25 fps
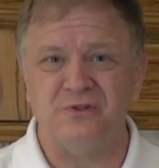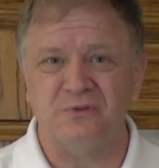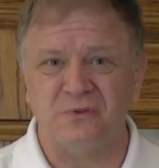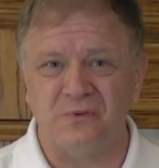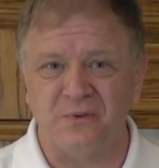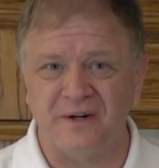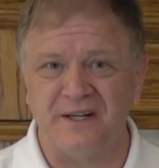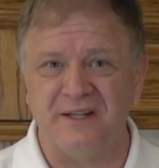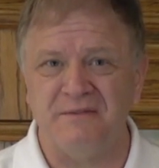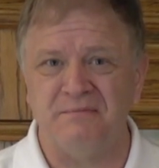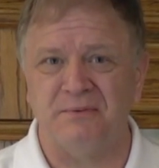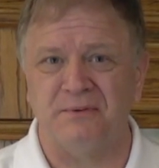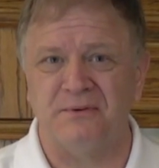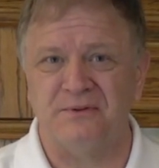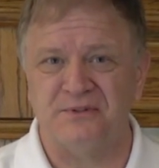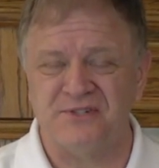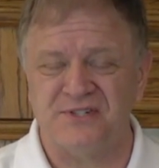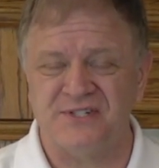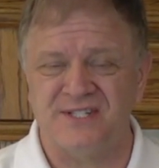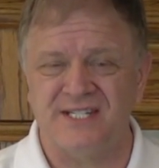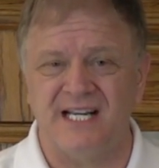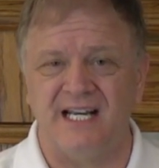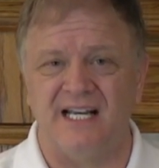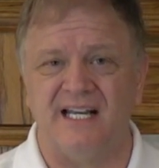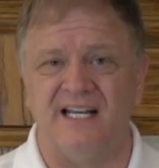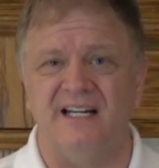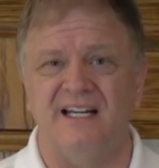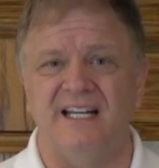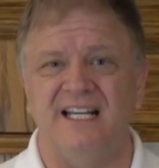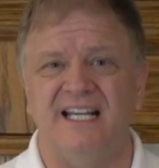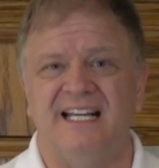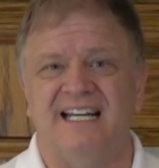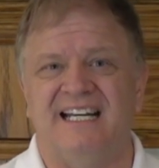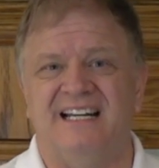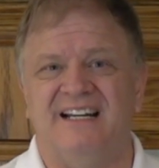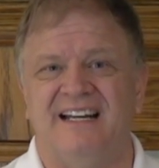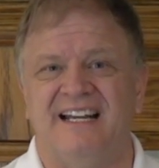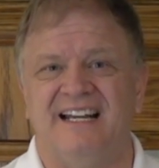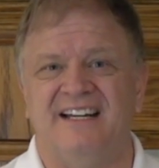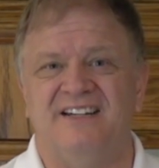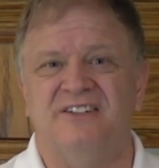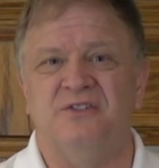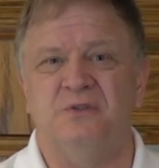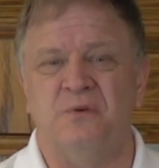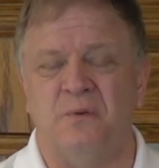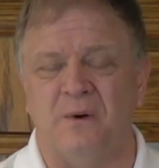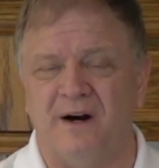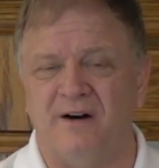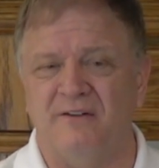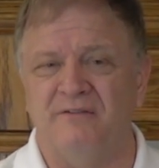20% in
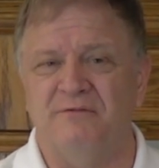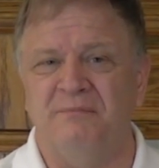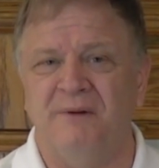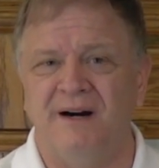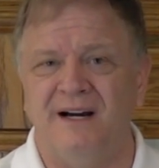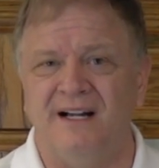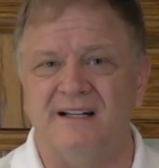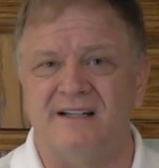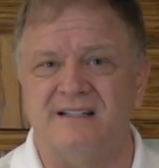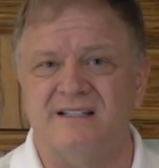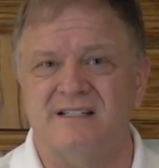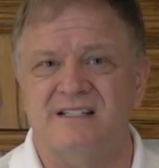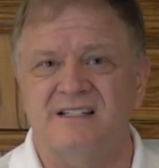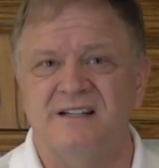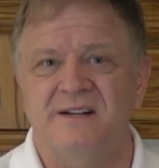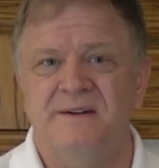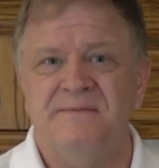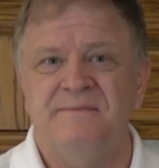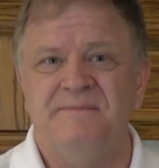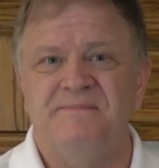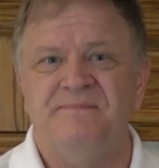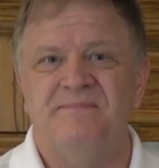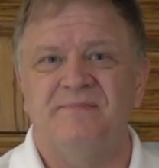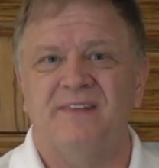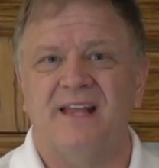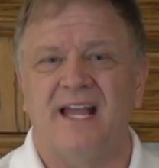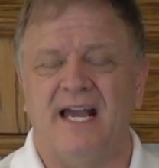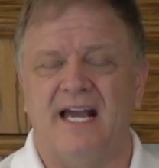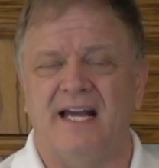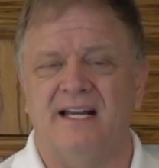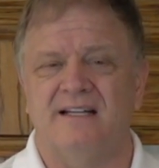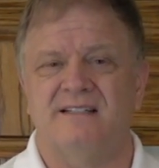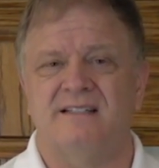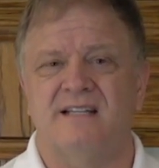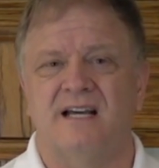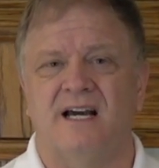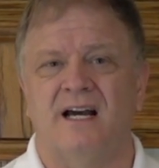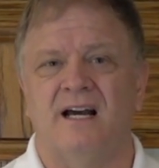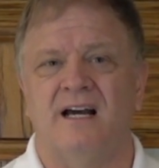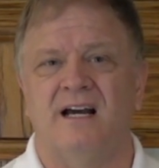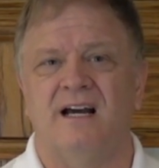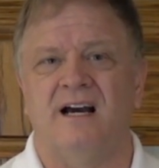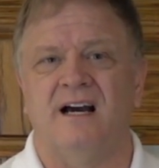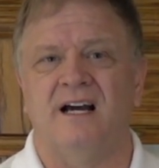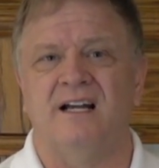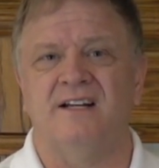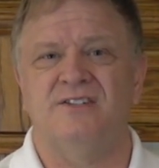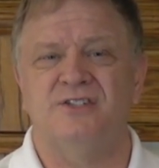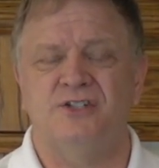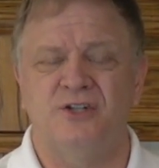12 months
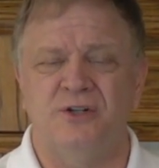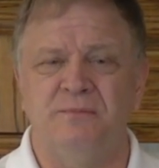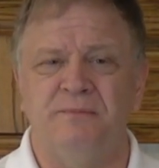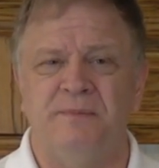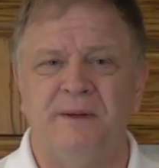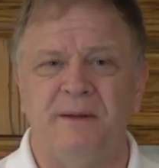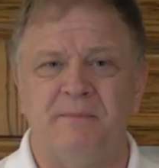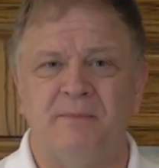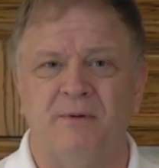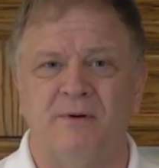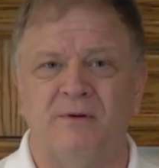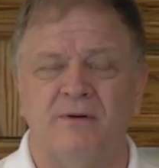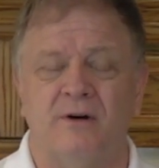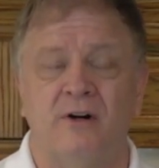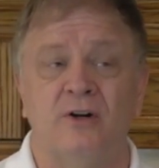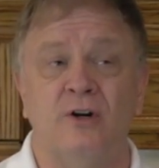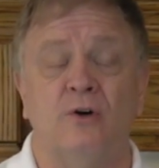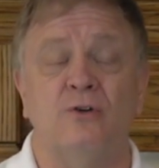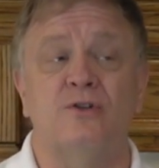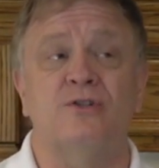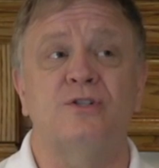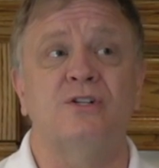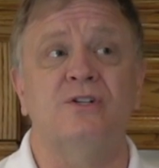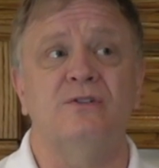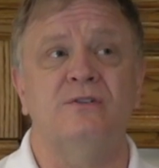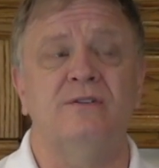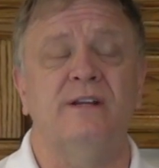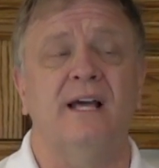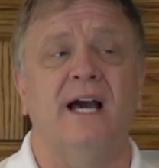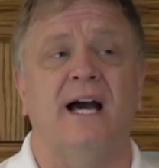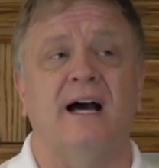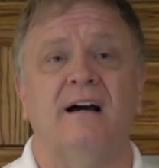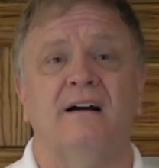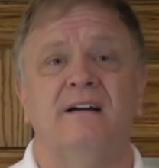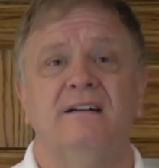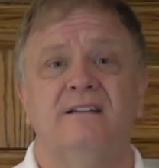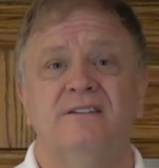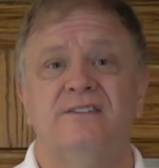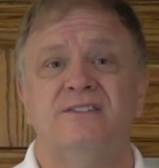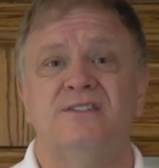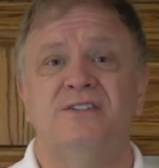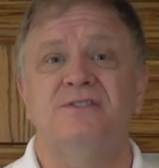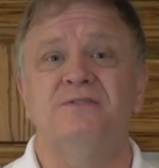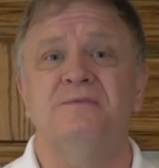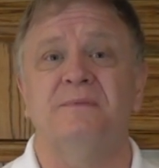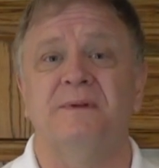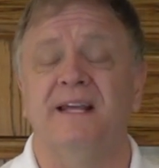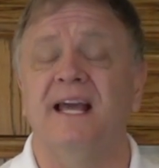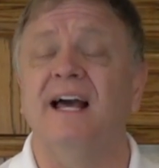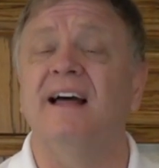at two people. Oh, no,
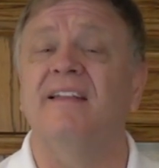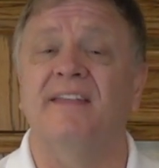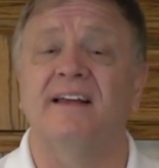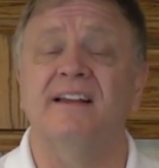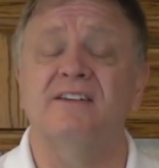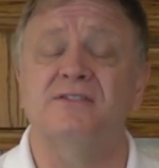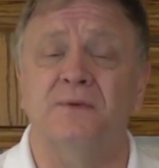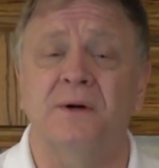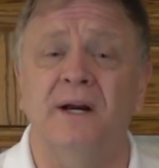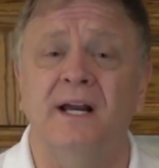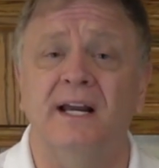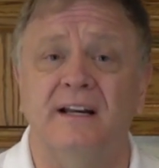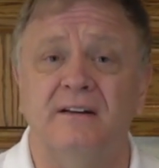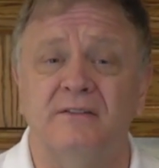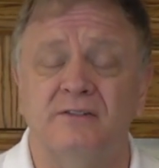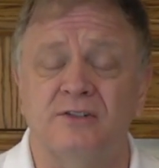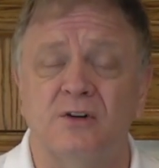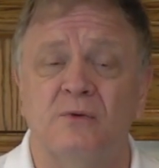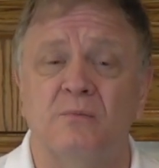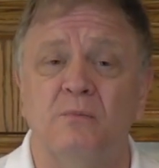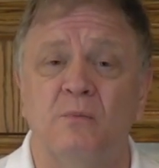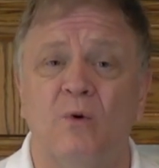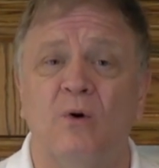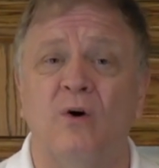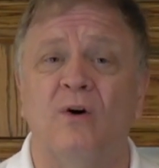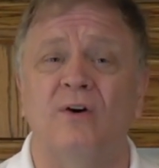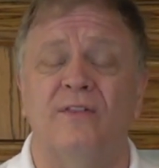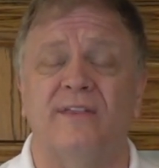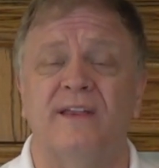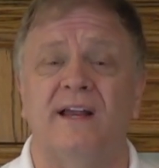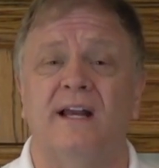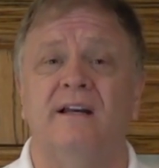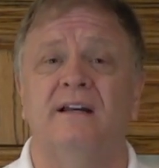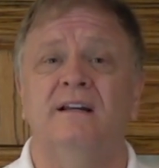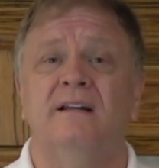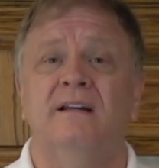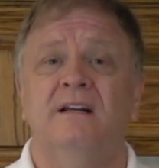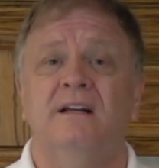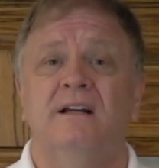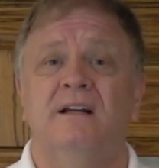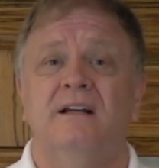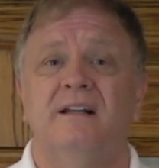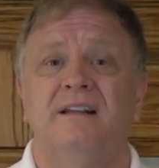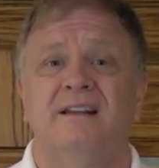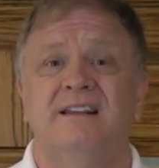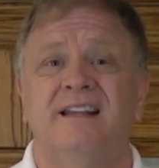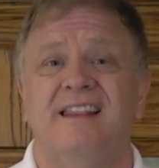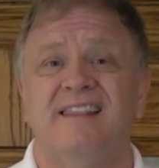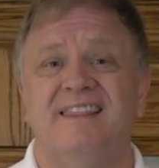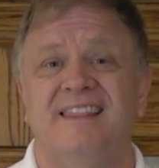excuse me. Yeah, that's right. So more than
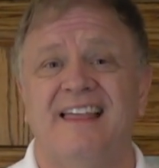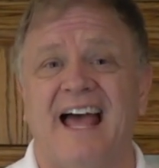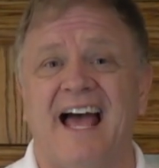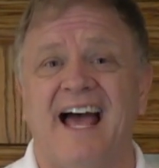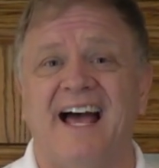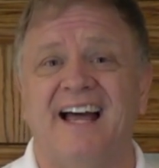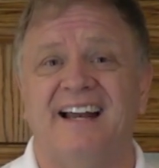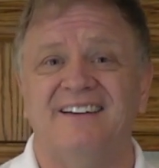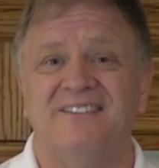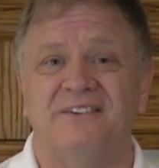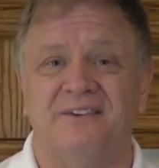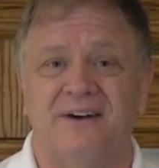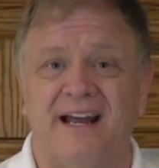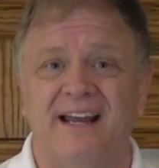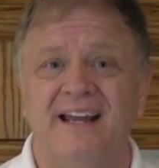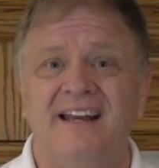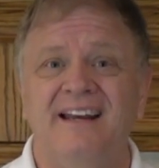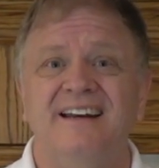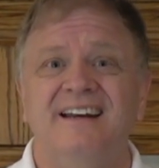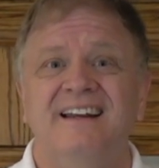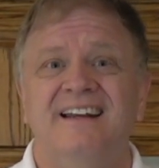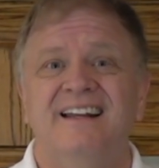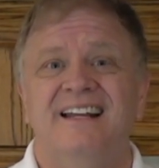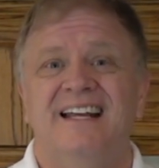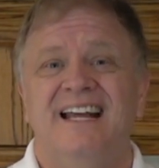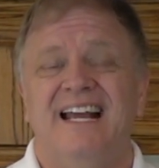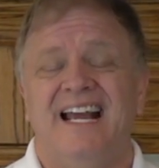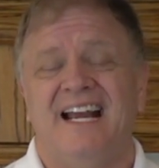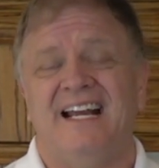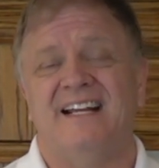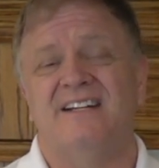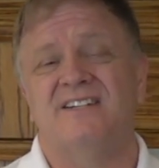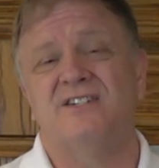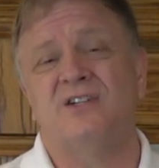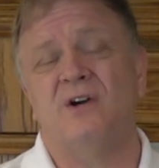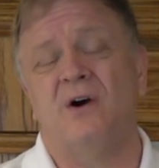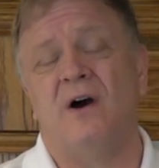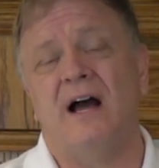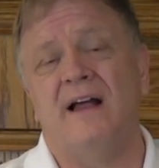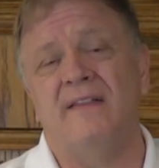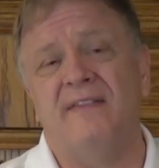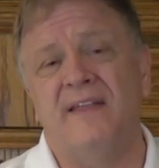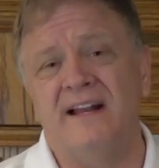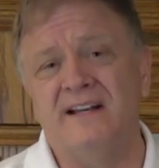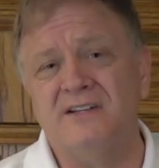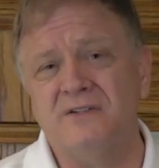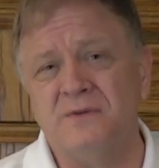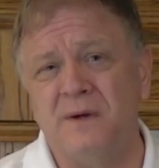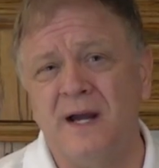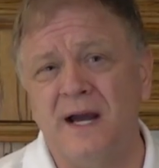that, right? And so
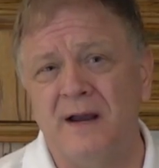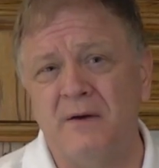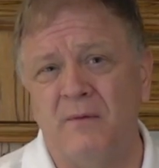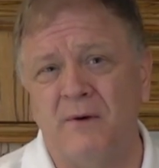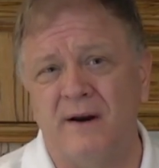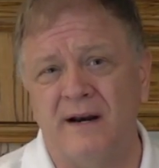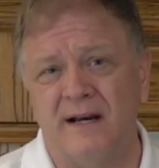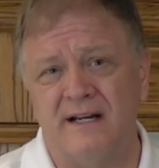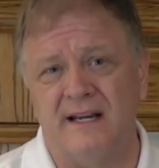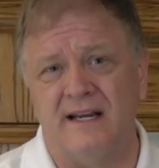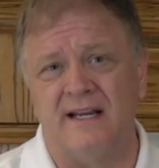that's why I want to